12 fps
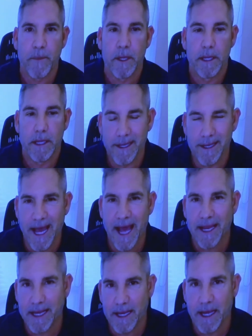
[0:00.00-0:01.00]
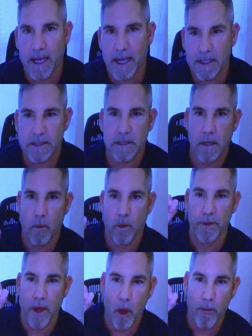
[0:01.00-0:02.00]
In 90 days with
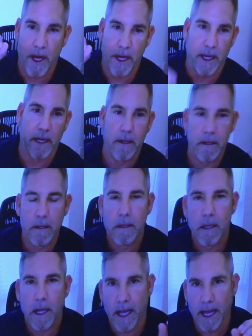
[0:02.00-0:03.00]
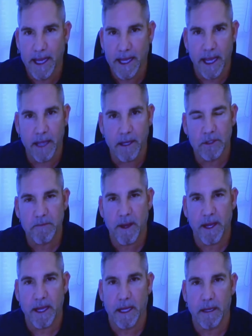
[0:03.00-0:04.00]
no money, and I can't use my
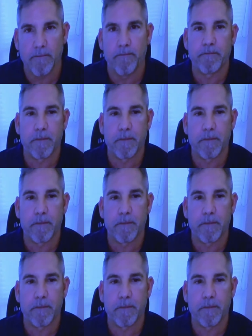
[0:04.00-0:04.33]
name,